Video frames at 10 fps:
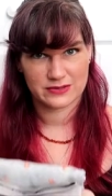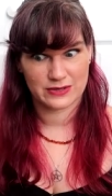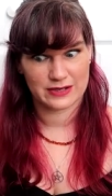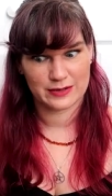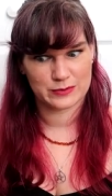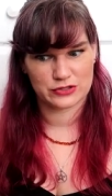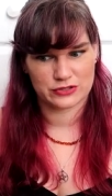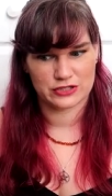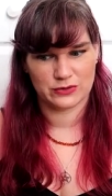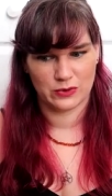Yeah, I'm sure
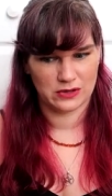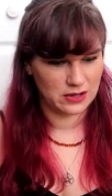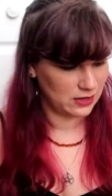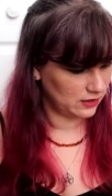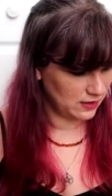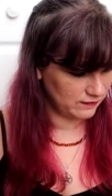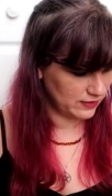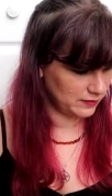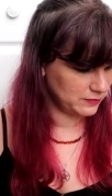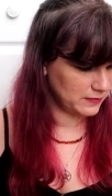she will love
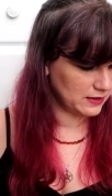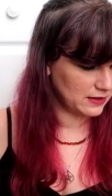them.